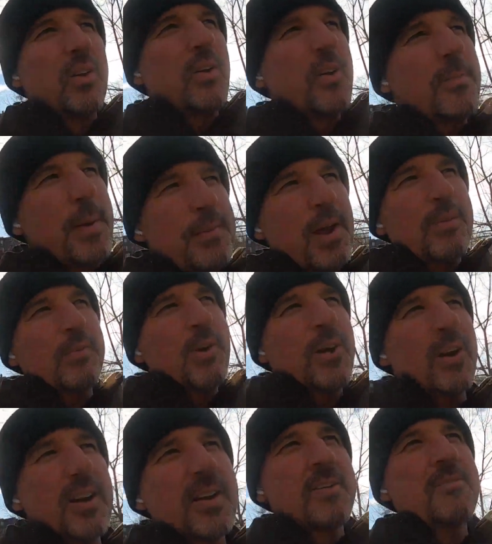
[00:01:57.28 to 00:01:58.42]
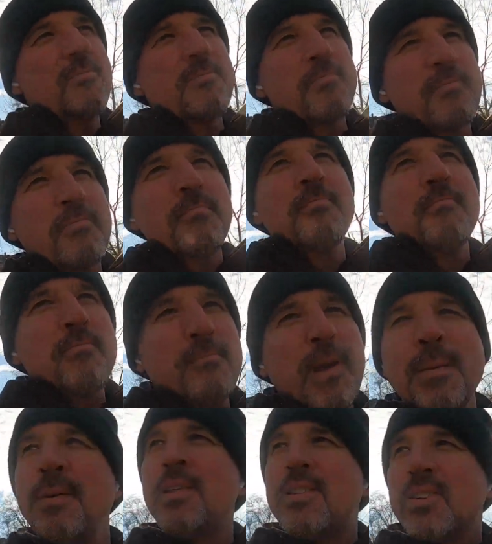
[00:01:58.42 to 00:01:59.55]
Or maybe not wrong,
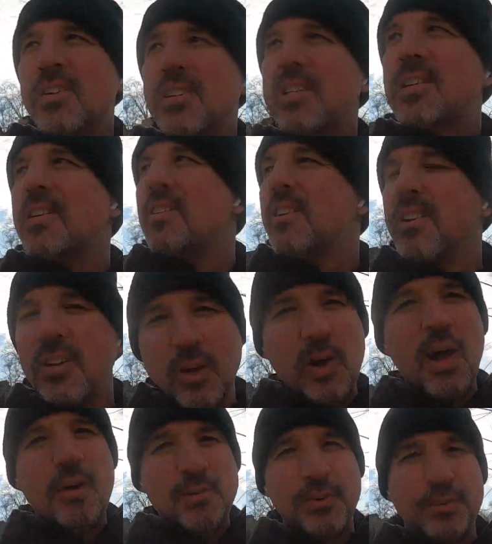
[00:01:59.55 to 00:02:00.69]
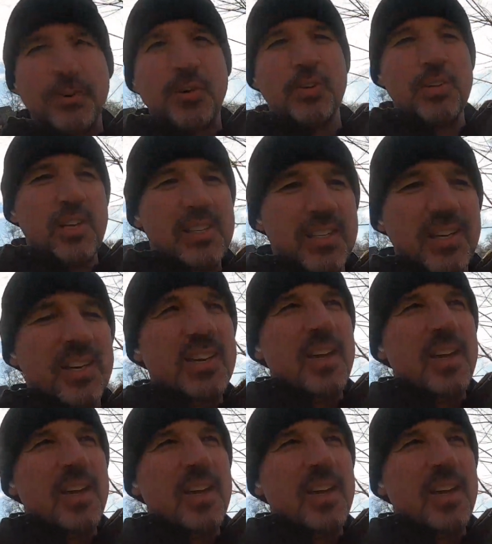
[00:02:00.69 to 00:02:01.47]
maybe it's just you'll have difficulties